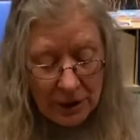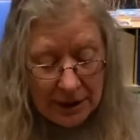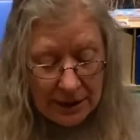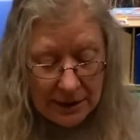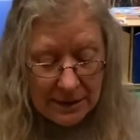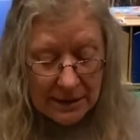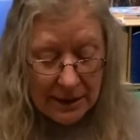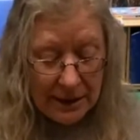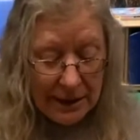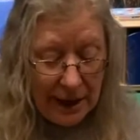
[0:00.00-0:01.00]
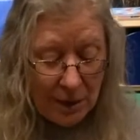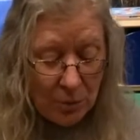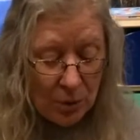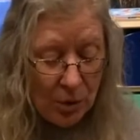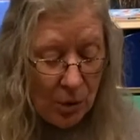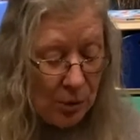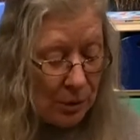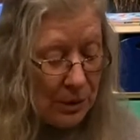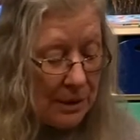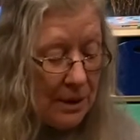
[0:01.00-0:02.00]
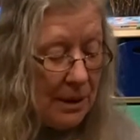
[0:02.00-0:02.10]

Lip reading: eggs and will hold